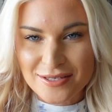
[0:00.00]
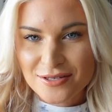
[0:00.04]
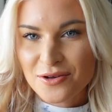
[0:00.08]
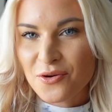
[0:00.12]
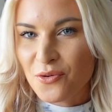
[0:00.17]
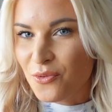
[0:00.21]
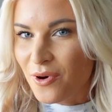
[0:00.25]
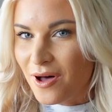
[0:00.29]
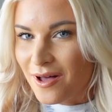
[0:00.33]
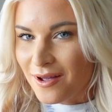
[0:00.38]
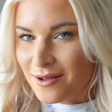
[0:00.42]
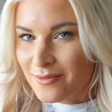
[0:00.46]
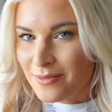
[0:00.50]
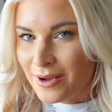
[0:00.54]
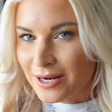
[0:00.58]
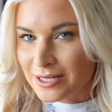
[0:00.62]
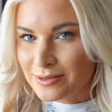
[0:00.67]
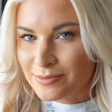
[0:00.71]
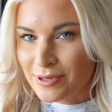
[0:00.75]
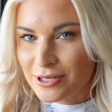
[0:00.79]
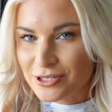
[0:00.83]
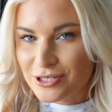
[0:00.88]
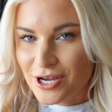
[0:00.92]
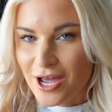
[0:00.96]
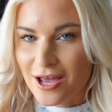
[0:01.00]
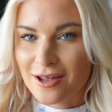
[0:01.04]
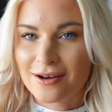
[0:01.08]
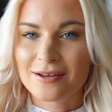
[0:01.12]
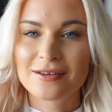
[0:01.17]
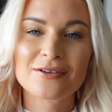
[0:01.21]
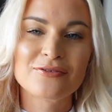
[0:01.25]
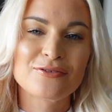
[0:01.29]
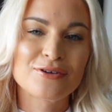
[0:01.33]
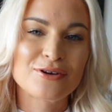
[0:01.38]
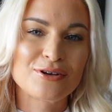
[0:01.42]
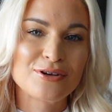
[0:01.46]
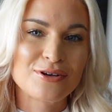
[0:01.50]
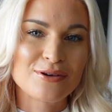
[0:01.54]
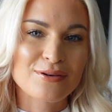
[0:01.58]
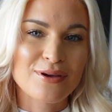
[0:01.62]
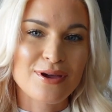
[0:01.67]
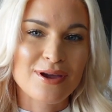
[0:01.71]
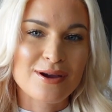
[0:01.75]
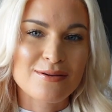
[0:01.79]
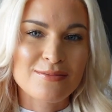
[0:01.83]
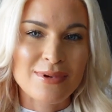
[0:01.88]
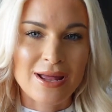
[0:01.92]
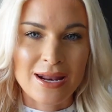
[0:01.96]
welcome back to my channel. If you're new
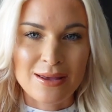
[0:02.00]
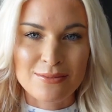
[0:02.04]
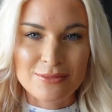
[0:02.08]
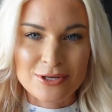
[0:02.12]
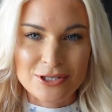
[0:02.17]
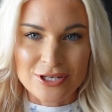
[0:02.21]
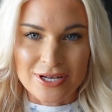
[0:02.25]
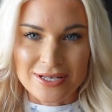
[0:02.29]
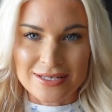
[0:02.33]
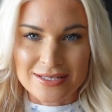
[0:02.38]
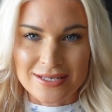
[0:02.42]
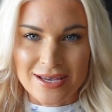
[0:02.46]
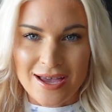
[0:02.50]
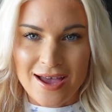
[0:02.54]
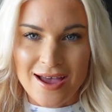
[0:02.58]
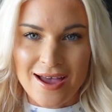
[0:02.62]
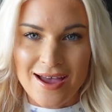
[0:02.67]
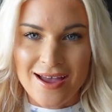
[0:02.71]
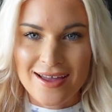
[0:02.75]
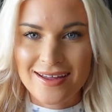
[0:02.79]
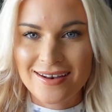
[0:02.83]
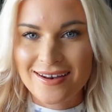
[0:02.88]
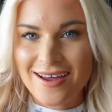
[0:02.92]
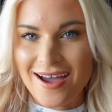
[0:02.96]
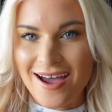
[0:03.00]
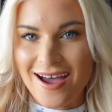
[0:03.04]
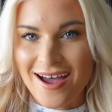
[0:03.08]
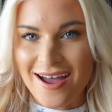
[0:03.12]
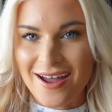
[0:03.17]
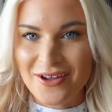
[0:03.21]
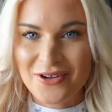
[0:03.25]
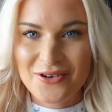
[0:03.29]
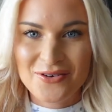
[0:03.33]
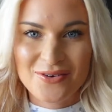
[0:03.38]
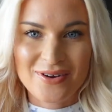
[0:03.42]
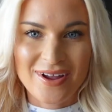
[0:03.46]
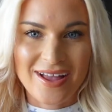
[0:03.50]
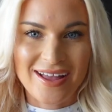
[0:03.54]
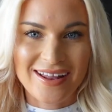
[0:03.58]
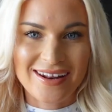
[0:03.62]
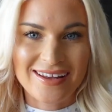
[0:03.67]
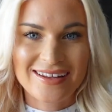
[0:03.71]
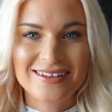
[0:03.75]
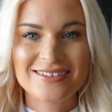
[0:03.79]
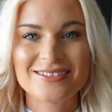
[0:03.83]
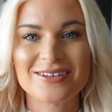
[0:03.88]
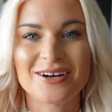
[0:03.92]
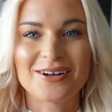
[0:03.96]
here, my name is Jessica and I
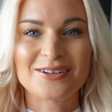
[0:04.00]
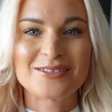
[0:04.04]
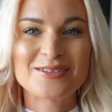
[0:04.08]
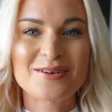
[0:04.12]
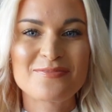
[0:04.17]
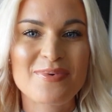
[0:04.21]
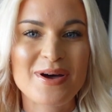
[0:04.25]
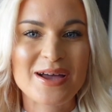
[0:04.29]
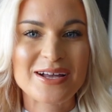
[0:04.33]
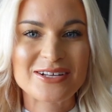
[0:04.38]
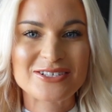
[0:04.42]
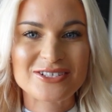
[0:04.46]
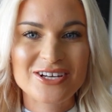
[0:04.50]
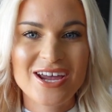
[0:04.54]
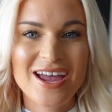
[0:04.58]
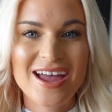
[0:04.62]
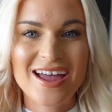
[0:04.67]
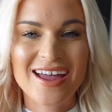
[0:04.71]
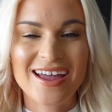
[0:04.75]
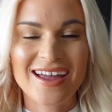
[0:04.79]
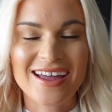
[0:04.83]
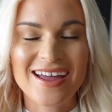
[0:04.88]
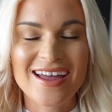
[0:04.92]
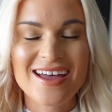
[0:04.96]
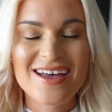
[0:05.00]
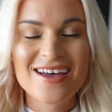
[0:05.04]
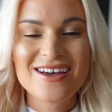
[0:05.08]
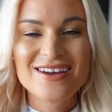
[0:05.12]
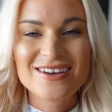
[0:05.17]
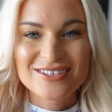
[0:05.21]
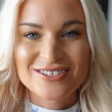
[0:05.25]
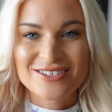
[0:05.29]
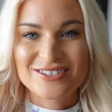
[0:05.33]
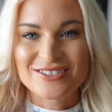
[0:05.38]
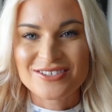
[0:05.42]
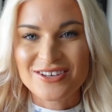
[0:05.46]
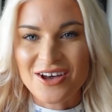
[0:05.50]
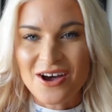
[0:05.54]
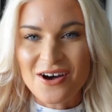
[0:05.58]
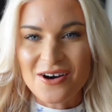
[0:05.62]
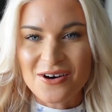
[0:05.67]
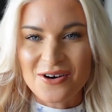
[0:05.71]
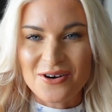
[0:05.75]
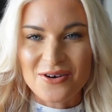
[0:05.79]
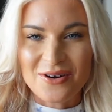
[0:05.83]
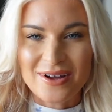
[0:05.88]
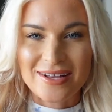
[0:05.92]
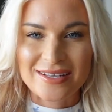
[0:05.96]
created Dolled Up by Jay.
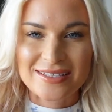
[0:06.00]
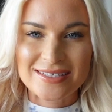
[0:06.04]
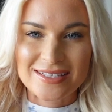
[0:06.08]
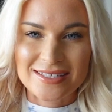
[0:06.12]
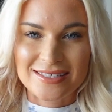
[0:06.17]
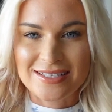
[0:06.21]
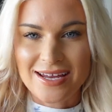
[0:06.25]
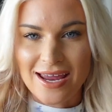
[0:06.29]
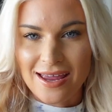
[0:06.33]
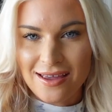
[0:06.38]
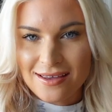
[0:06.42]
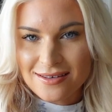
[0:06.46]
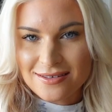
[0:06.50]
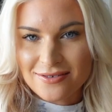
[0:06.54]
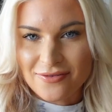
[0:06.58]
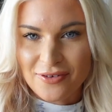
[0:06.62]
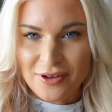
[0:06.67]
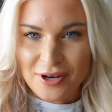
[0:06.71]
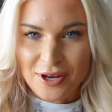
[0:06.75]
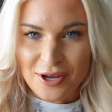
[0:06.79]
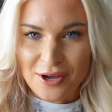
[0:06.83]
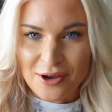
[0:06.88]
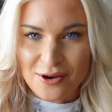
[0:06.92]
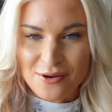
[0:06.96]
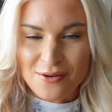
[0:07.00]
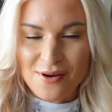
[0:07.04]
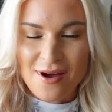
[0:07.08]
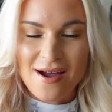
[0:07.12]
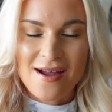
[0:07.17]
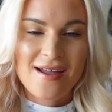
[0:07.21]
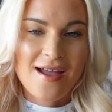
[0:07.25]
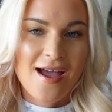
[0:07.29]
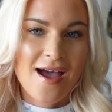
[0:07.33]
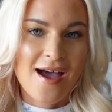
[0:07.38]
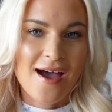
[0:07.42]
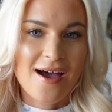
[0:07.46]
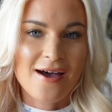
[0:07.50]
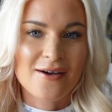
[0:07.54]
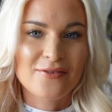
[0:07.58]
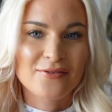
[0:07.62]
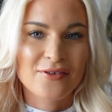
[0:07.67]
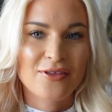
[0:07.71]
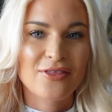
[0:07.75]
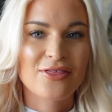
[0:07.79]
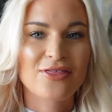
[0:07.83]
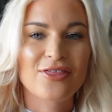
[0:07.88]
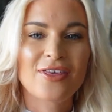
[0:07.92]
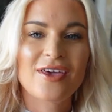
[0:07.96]
So in today's video, I
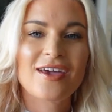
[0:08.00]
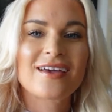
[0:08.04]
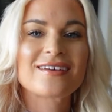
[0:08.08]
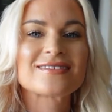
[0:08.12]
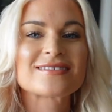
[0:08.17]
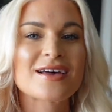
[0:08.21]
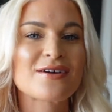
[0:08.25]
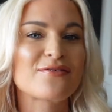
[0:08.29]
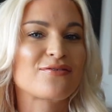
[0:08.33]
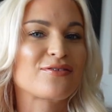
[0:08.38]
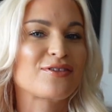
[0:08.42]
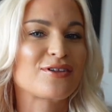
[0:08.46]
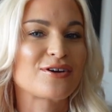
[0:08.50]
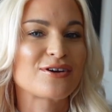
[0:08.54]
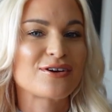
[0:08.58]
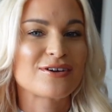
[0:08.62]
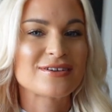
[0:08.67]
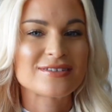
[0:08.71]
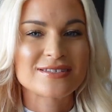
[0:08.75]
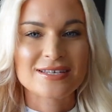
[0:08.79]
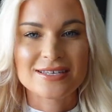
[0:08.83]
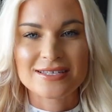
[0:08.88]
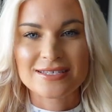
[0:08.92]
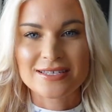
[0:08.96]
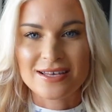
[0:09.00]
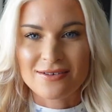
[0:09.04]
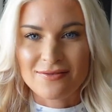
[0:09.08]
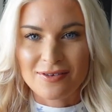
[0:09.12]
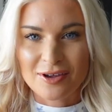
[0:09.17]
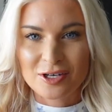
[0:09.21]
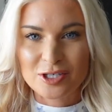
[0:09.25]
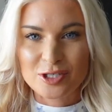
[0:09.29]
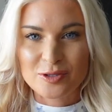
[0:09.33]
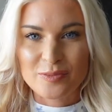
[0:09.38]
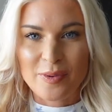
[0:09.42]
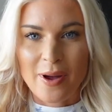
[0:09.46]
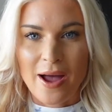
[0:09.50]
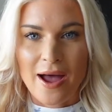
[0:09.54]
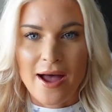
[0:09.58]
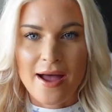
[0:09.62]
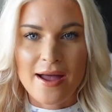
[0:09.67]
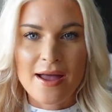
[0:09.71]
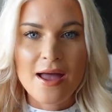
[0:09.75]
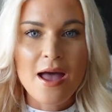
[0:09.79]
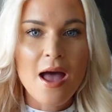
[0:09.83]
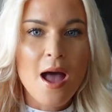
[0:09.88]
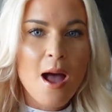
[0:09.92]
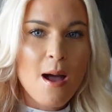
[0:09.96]
have things I've learned since living in Dubai,